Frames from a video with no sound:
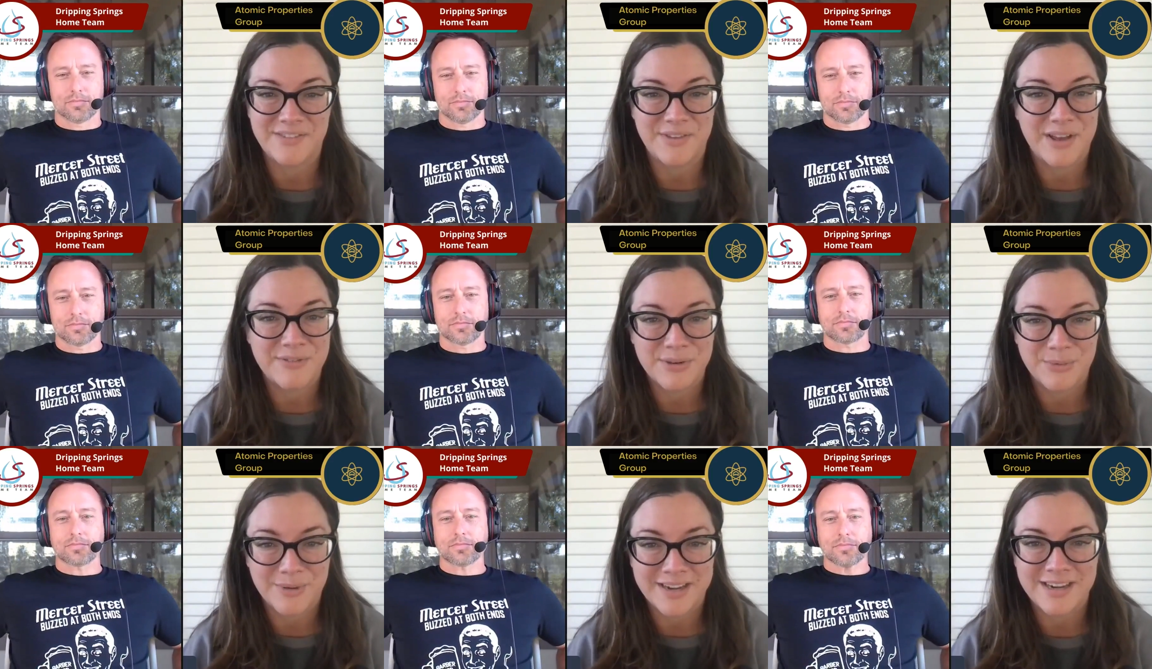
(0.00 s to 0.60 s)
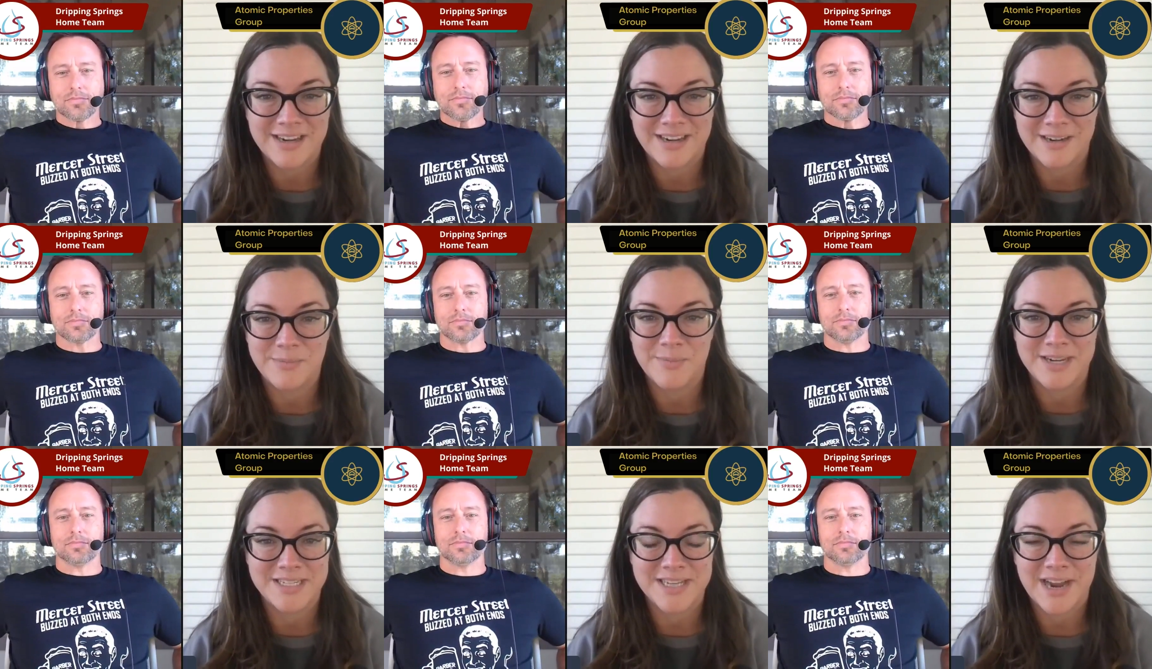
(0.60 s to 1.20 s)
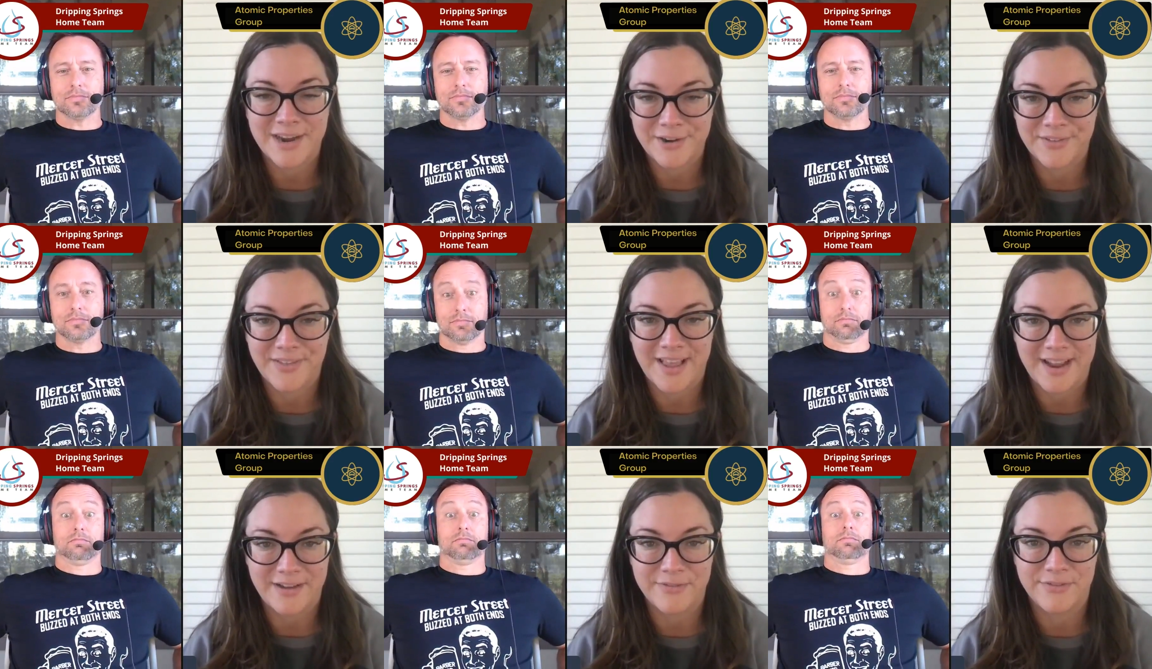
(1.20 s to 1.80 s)
Speaker 1: I've ever waited in, in my
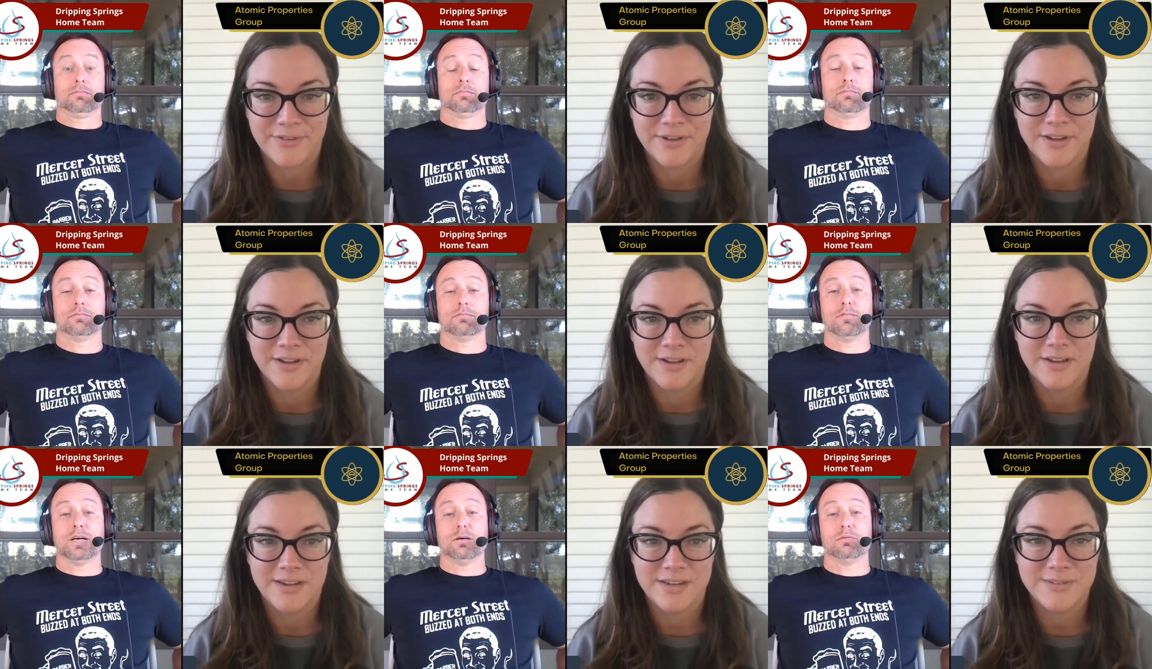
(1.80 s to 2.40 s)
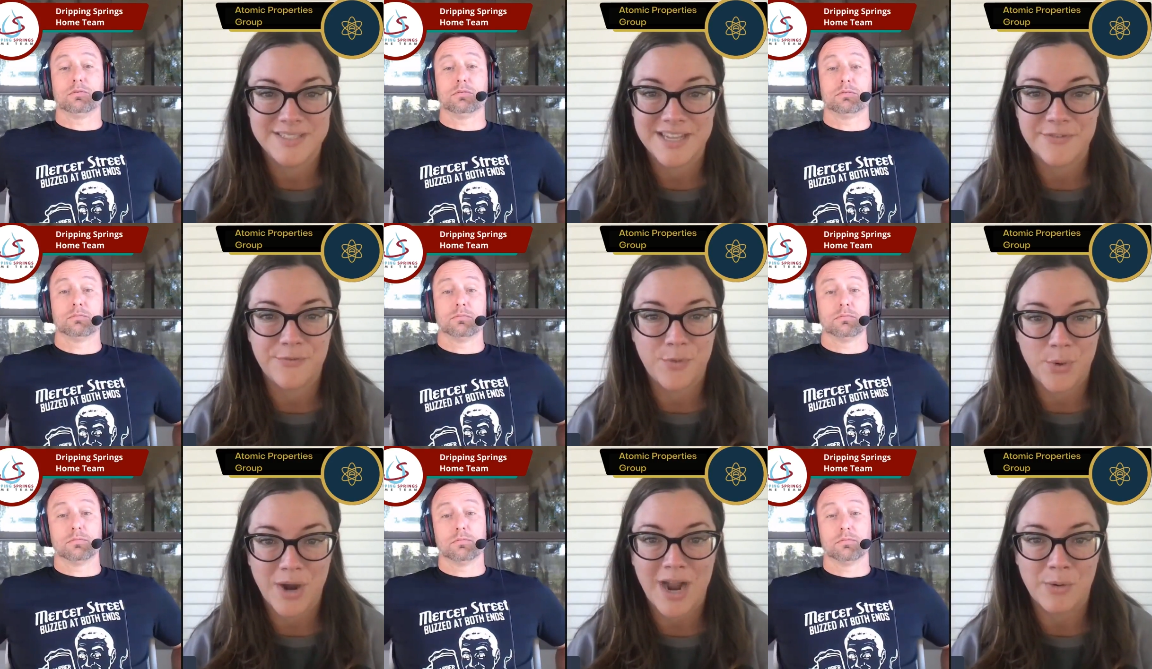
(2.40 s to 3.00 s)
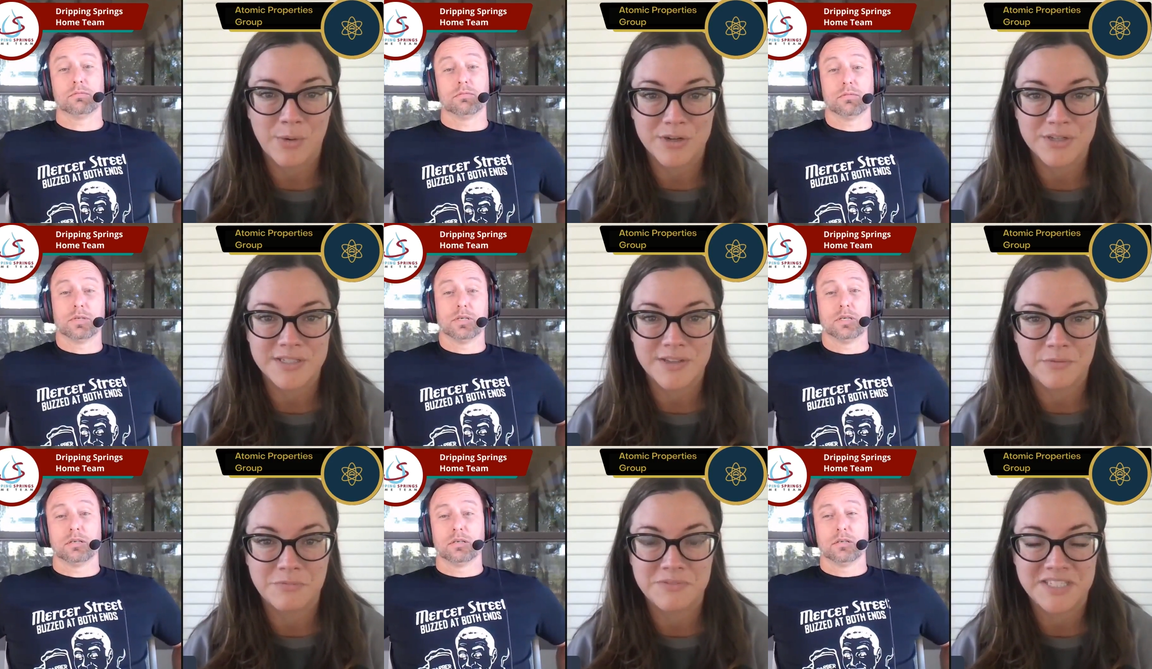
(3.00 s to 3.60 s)
entire life. Wow. It was like four
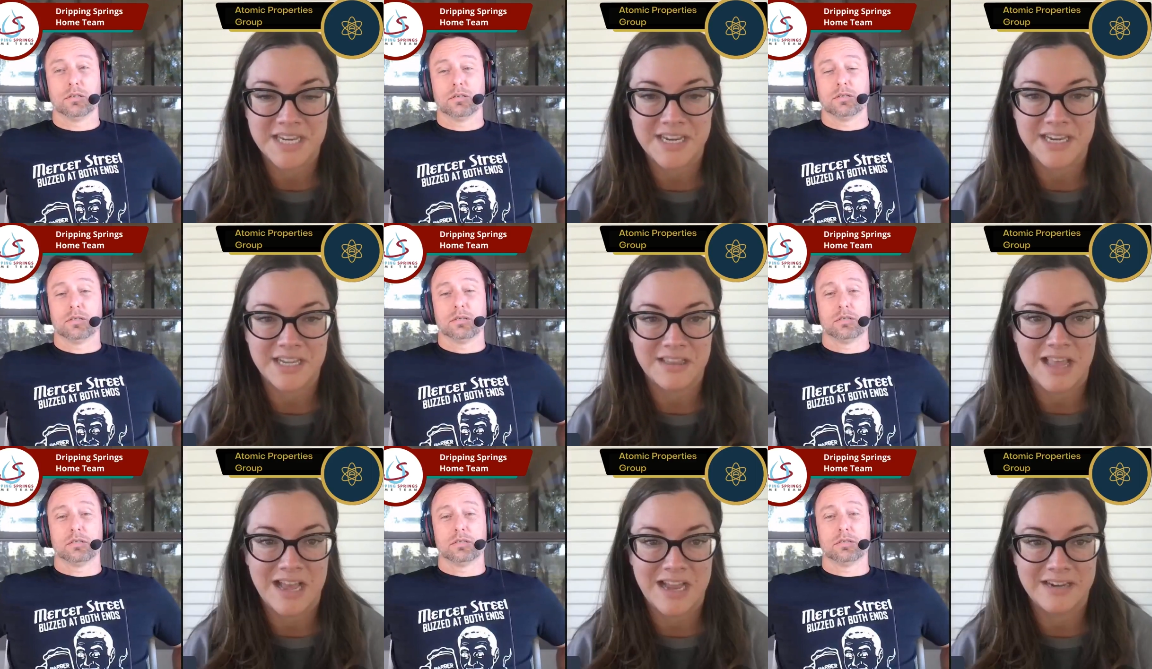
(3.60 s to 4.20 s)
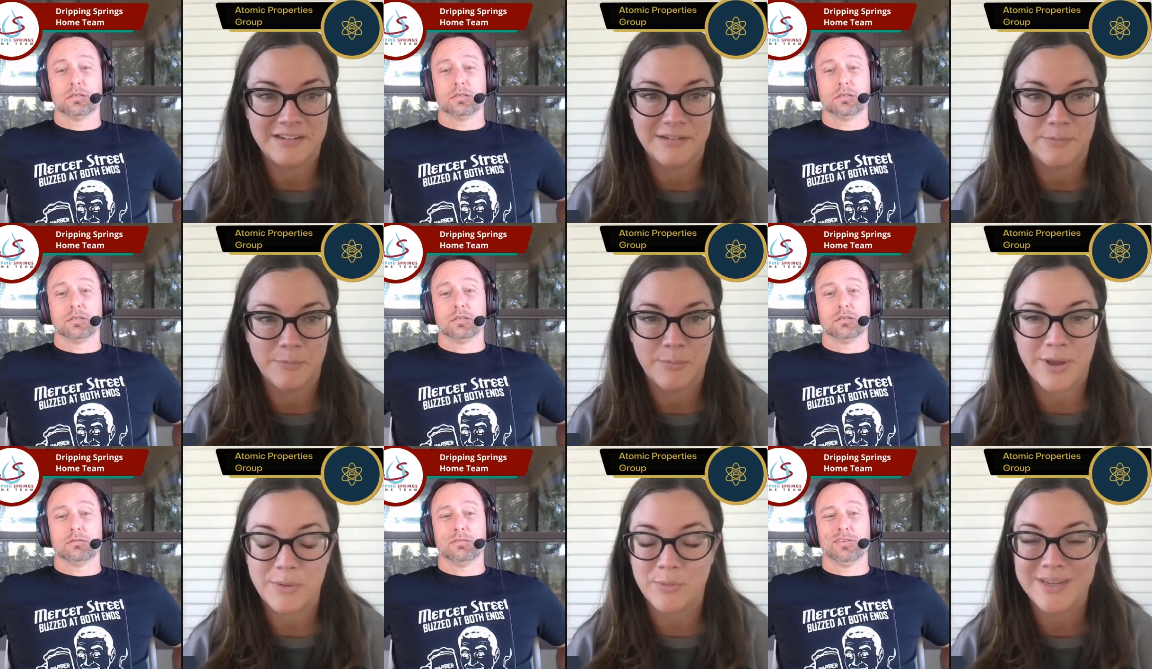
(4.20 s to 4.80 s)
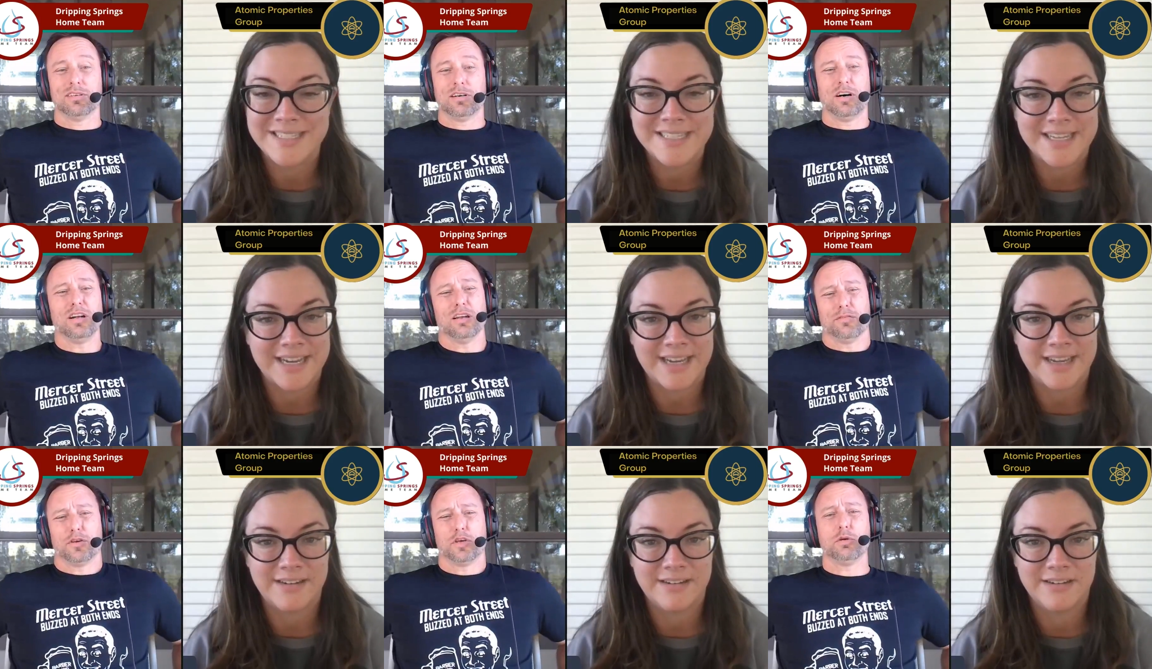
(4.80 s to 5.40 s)
hours of standing in line, but we
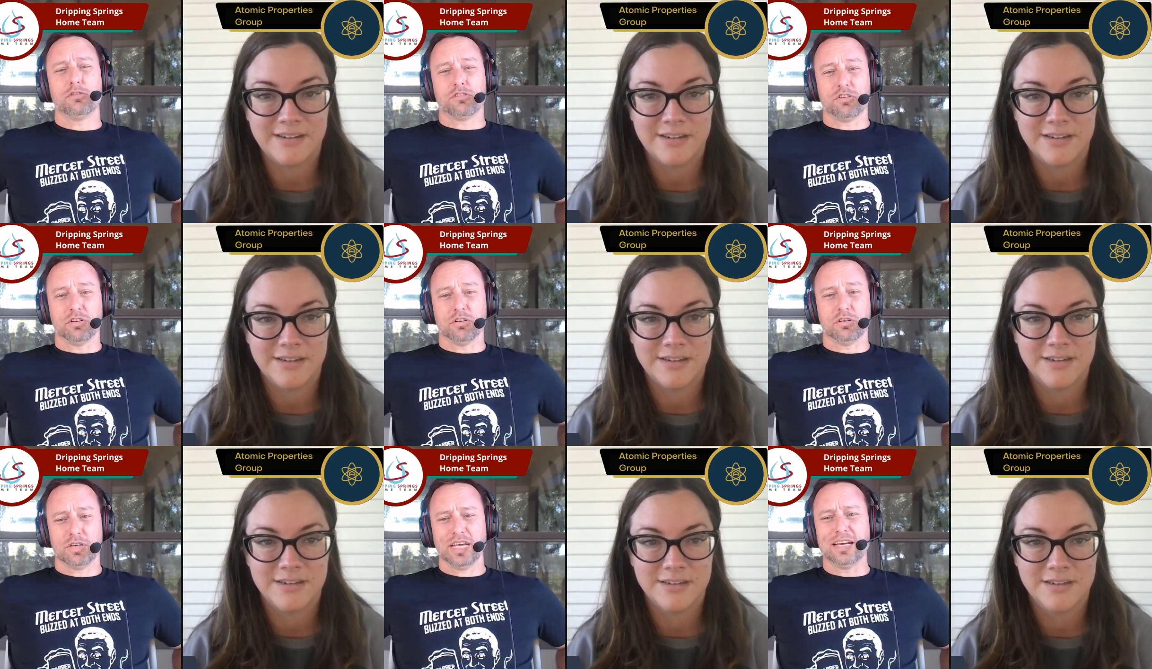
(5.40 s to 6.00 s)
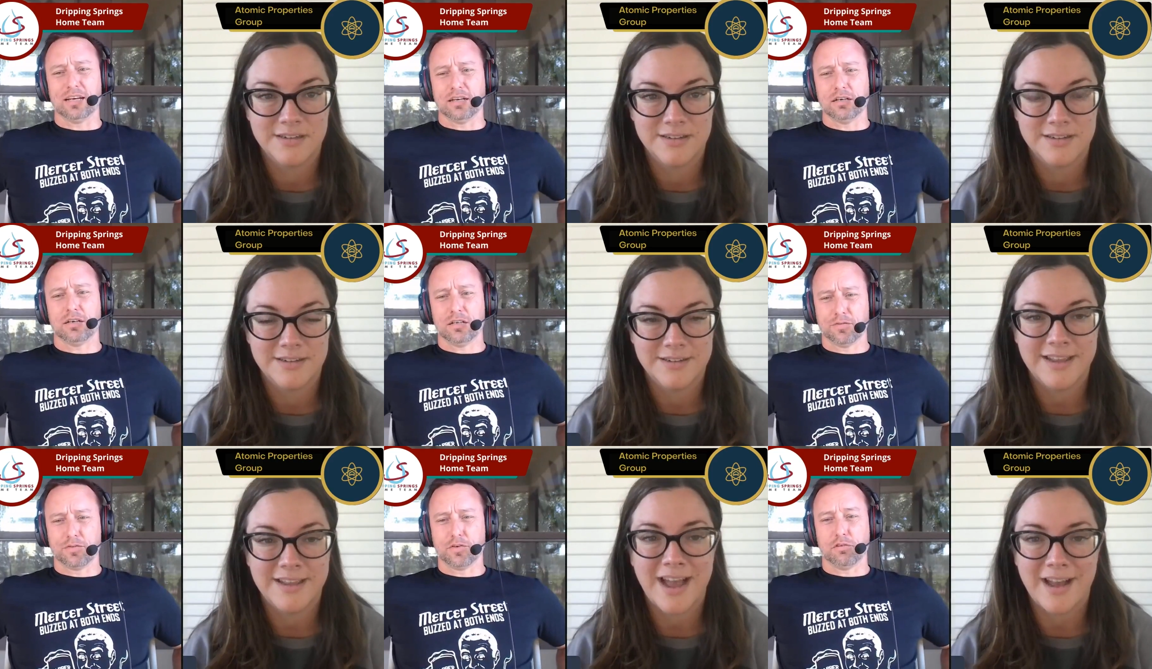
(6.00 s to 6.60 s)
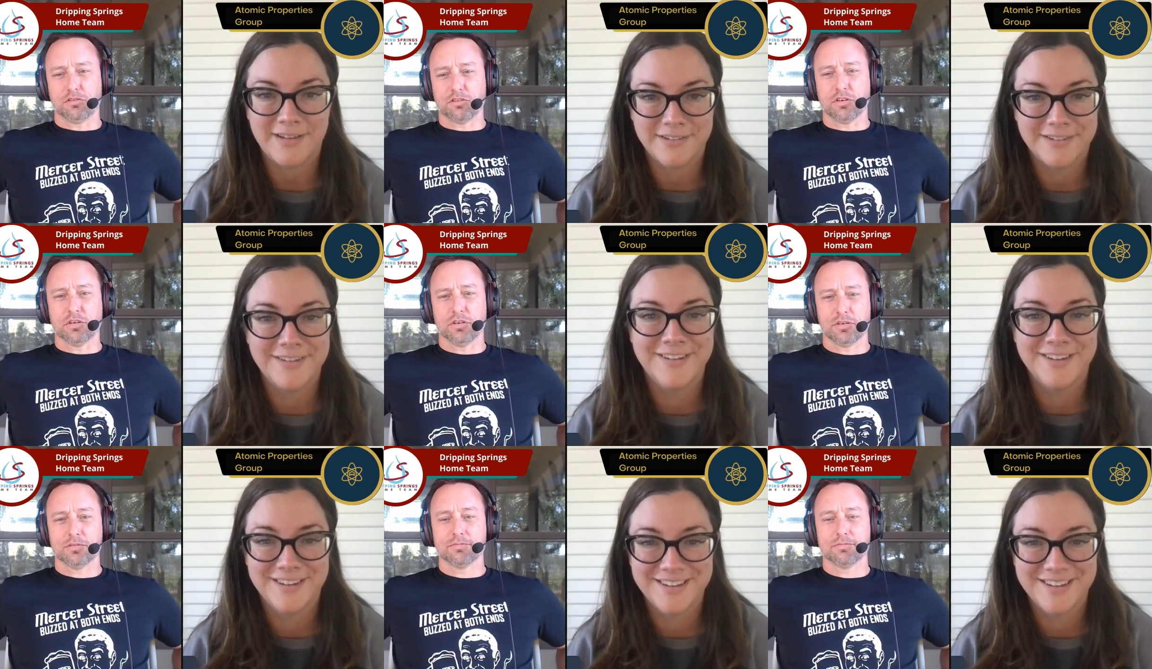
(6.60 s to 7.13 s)
did all it. Houston.
Speaker 2: Yeah, all of yeah.
Speaker 1: Houston.